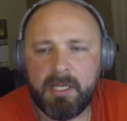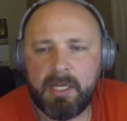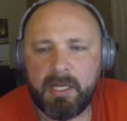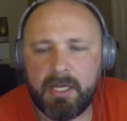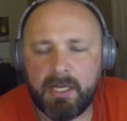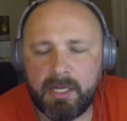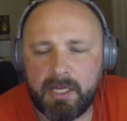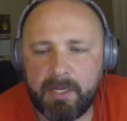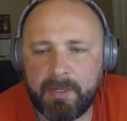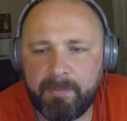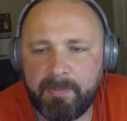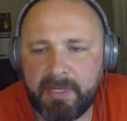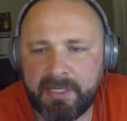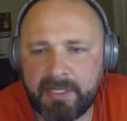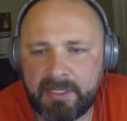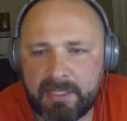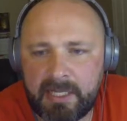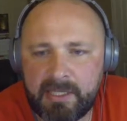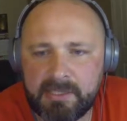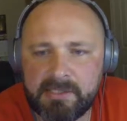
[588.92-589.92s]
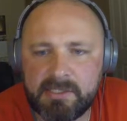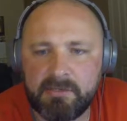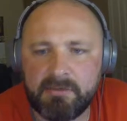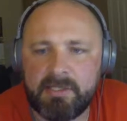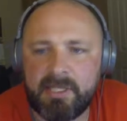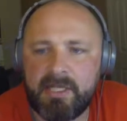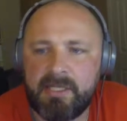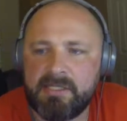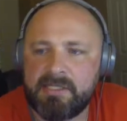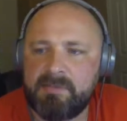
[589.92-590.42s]
uh, but it also
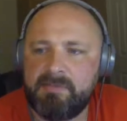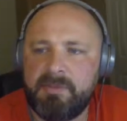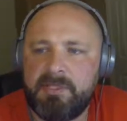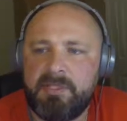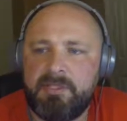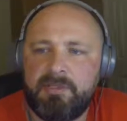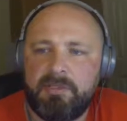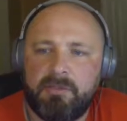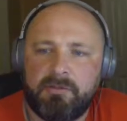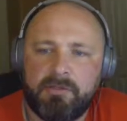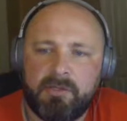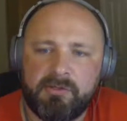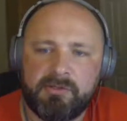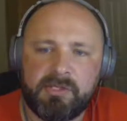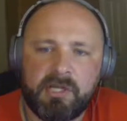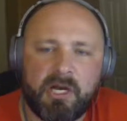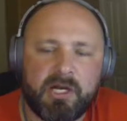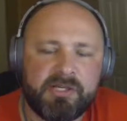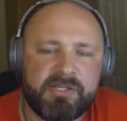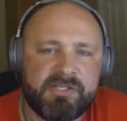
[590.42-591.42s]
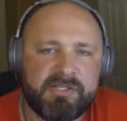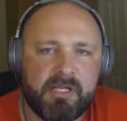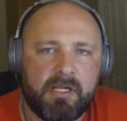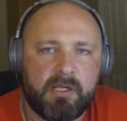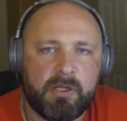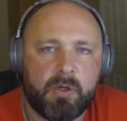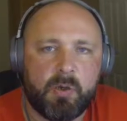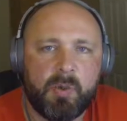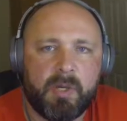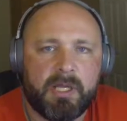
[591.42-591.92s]
tells me you know those cars
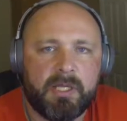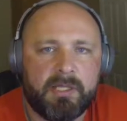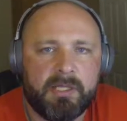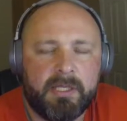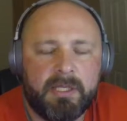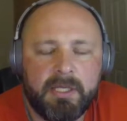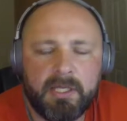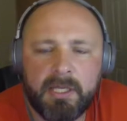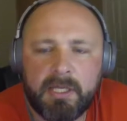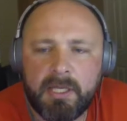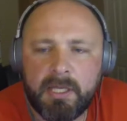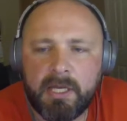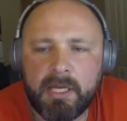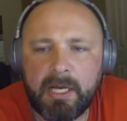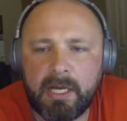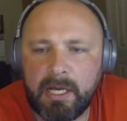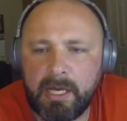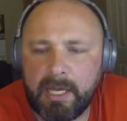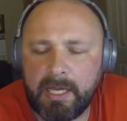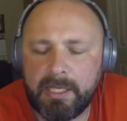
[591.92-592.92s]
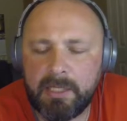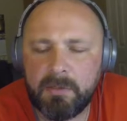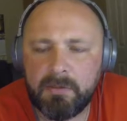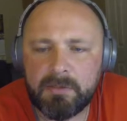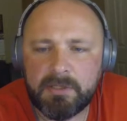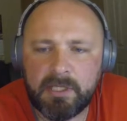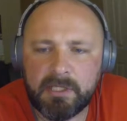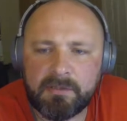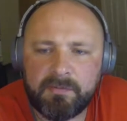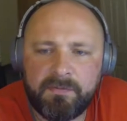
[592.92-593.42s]
sell quickly. Uh, I
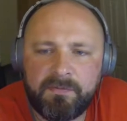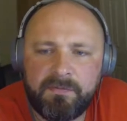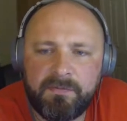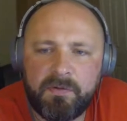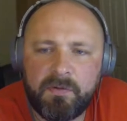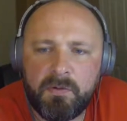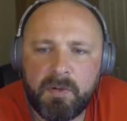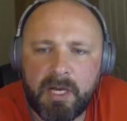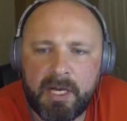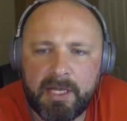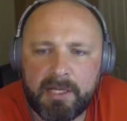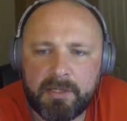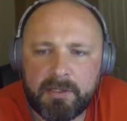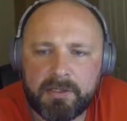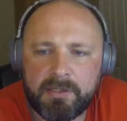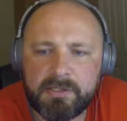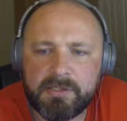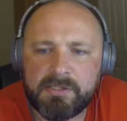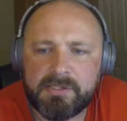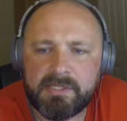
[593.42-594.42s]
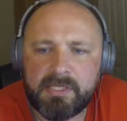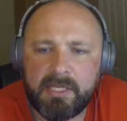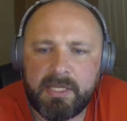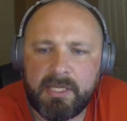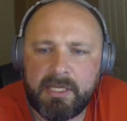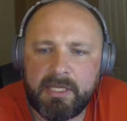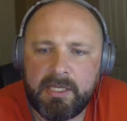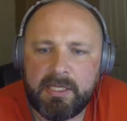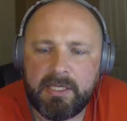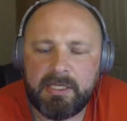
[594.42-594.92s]
looked at few others,
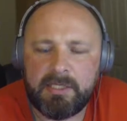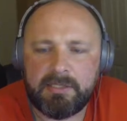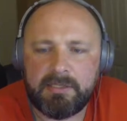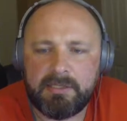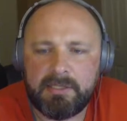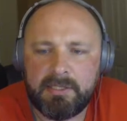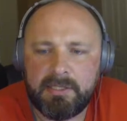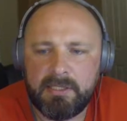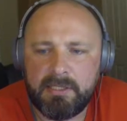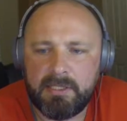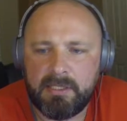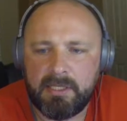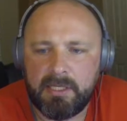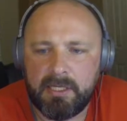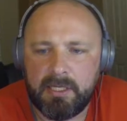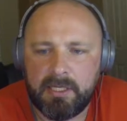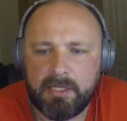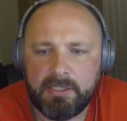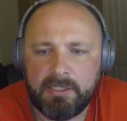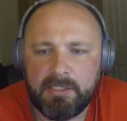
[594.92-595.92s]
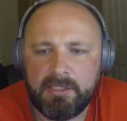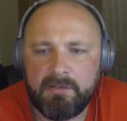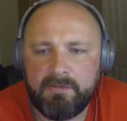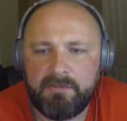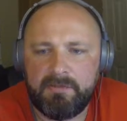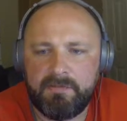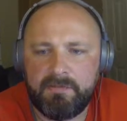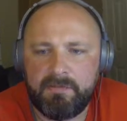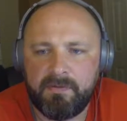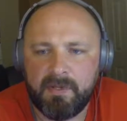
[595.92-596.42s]
and uh,
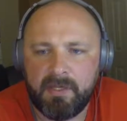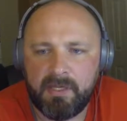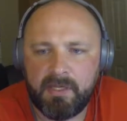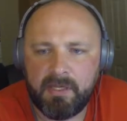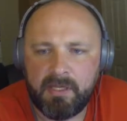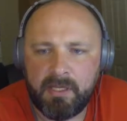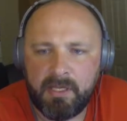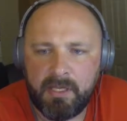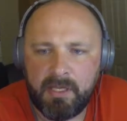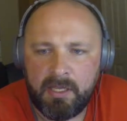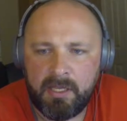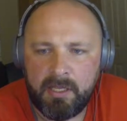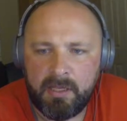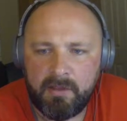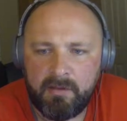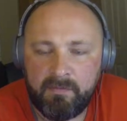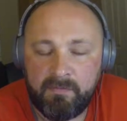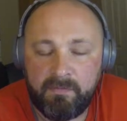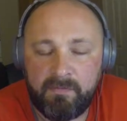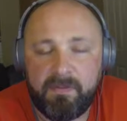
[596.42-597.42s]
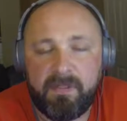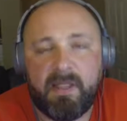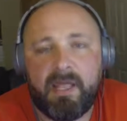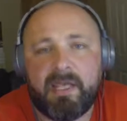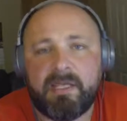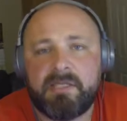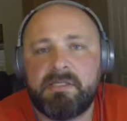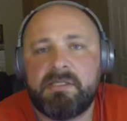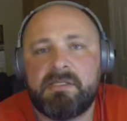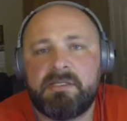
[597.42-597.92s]
if
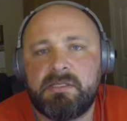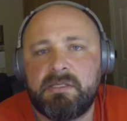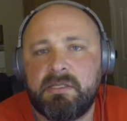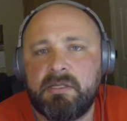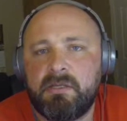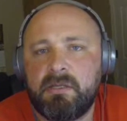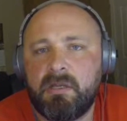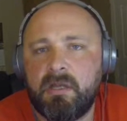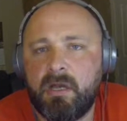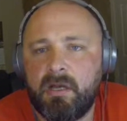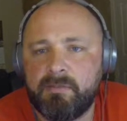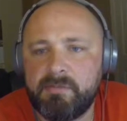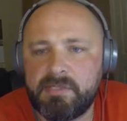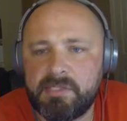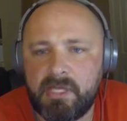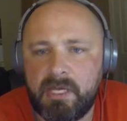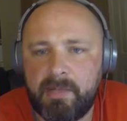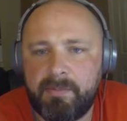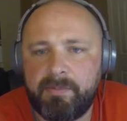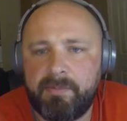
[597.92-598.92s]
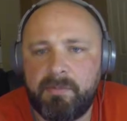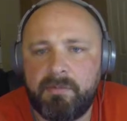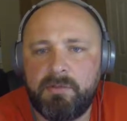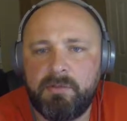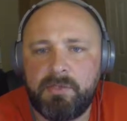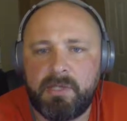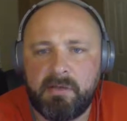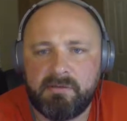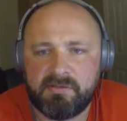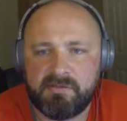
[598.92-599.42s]
Flex comes up
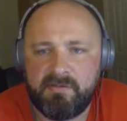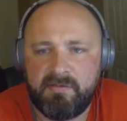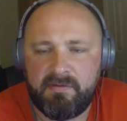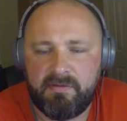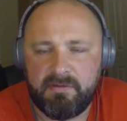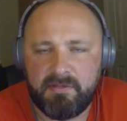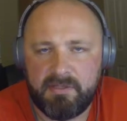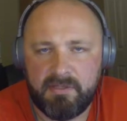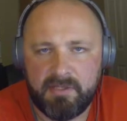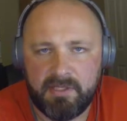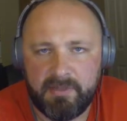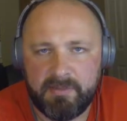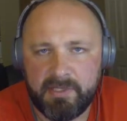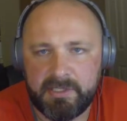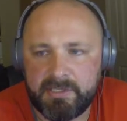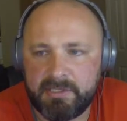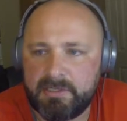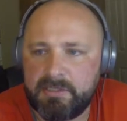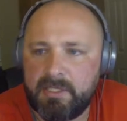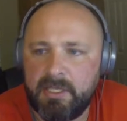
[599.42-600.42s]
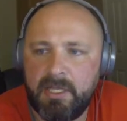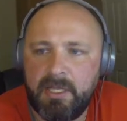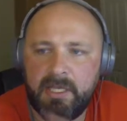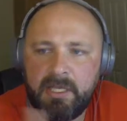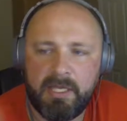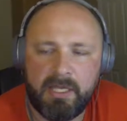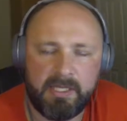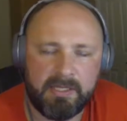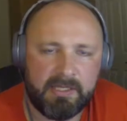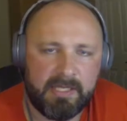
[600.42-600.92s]
2013 limited
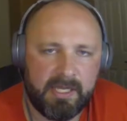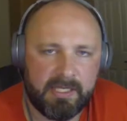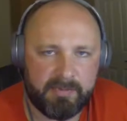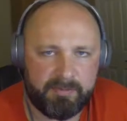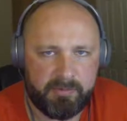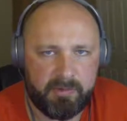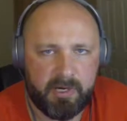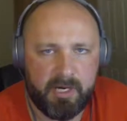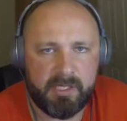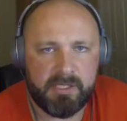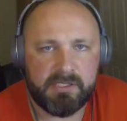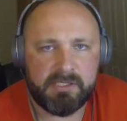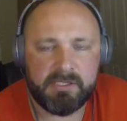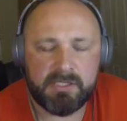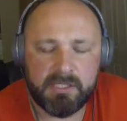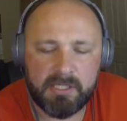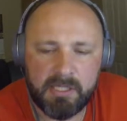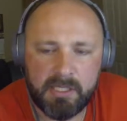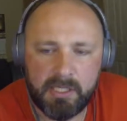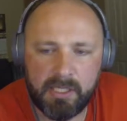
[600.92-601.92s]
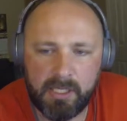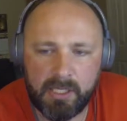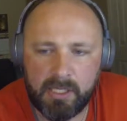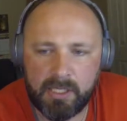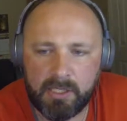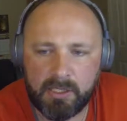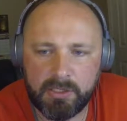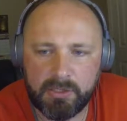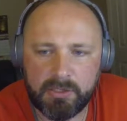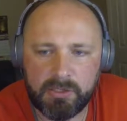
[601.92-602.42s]
at that price,
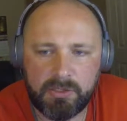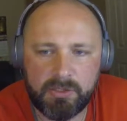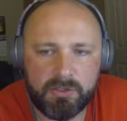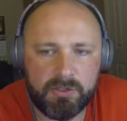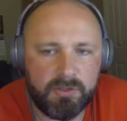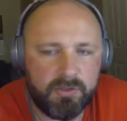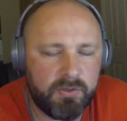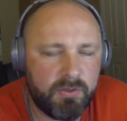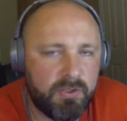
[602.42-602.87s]
and you